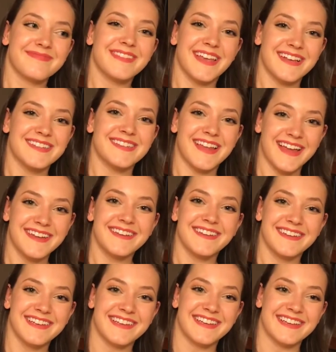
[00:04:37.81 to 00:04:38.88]
Thanks,
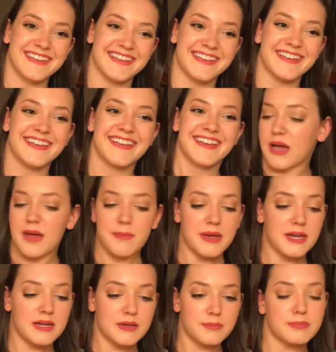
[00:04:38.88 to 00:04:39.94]
Dad. I
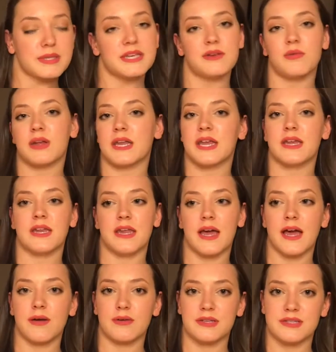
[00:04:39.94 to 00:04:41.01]
made a complete 180.
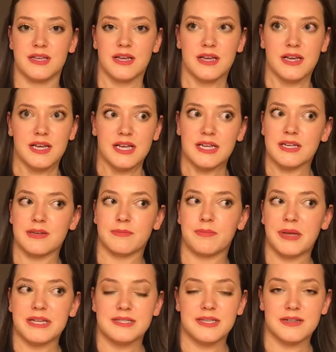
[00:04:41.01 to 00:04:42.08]
I was
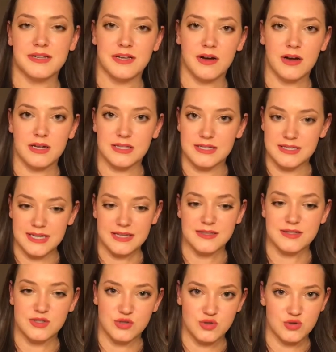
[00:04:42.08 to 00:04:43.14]
basically on
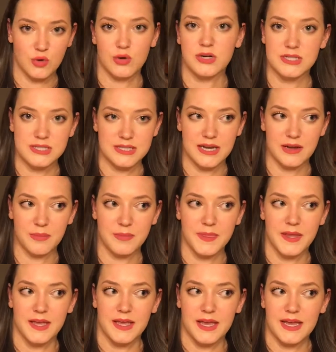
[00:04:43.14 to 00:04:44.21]
death's
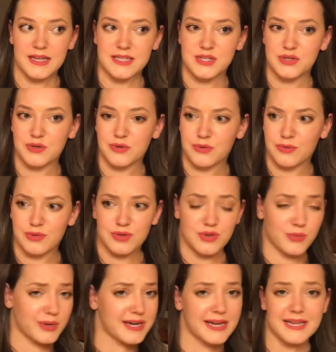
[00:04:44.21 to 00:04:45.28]
doorstep to
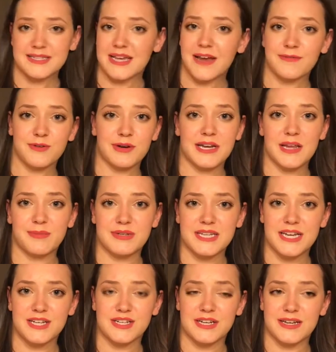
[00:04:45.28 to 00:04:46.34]
3 days after an
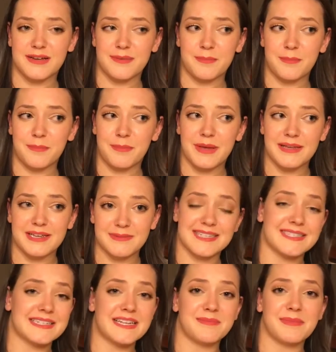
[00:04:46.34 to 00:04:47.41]
amputation, begging to
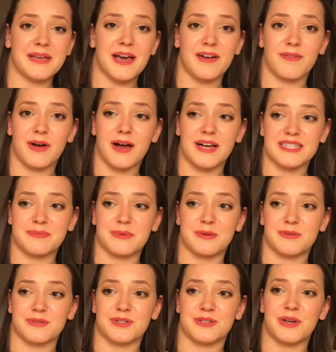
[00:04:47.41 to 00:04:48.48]
sneak me out of a
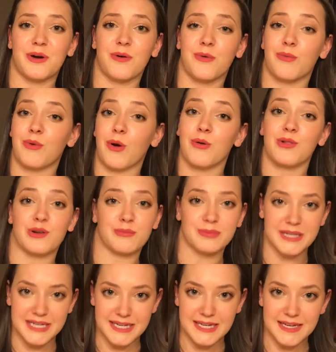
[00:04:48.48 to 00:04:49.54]
hospital to go
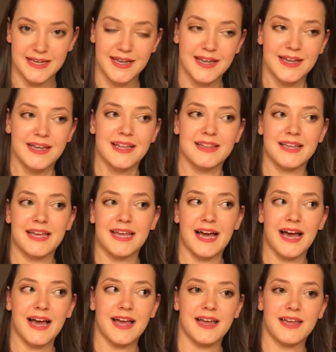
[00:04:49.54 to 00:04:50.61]
rollerblading. Like,
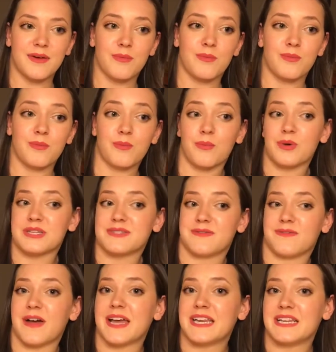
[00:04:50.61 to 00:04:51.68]
I was
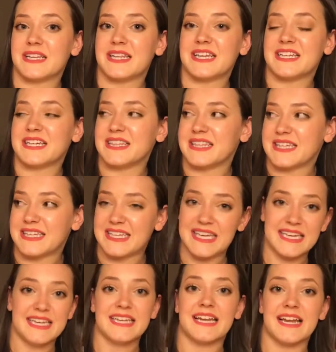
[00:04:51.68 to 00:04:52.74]
finally the
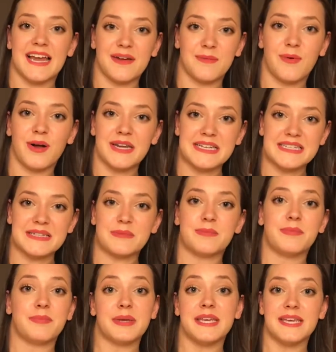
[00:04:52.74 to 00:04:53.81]
kid I wanted to
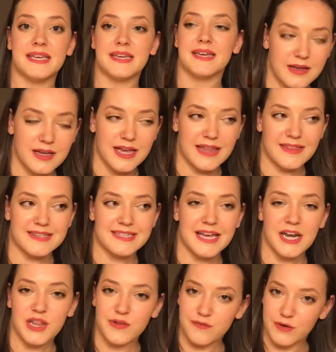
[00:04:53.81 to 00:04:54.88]
be. And that's
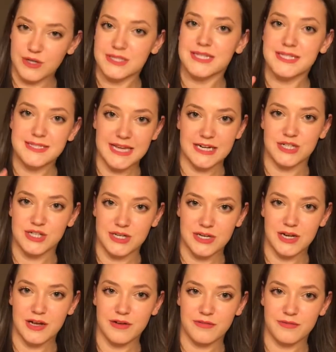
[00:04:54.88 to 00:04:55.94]
kind of the first section
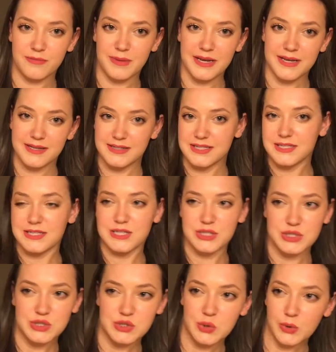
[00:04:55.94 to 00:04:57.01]
of my
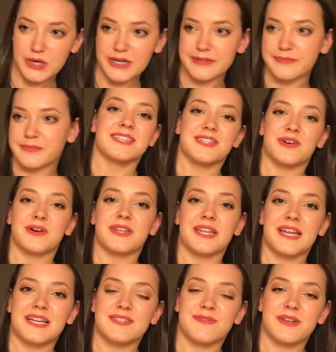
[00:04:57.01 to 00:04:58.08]
story. So in the
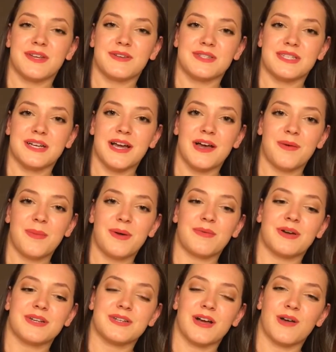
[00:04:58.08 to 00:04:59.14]
next videos to come, I
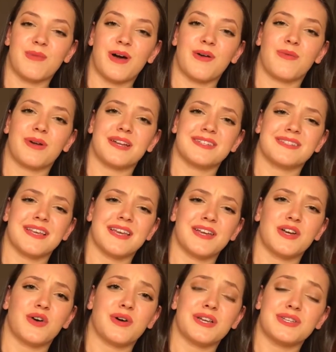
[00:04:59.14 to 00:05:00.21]
want to talk about what it's
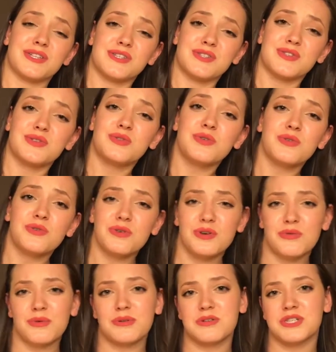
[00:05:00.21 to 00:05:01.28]
like going to school in a
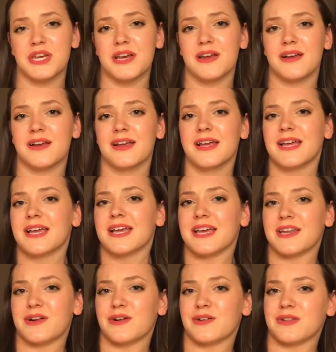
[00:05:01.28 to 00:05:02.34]
wheelchair
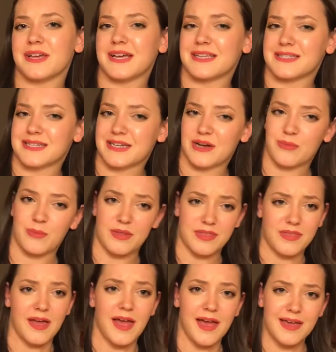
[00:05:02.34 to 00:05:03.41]
and all that has to come with
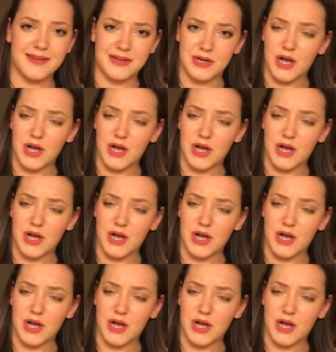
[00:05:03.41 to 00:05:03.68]
that, and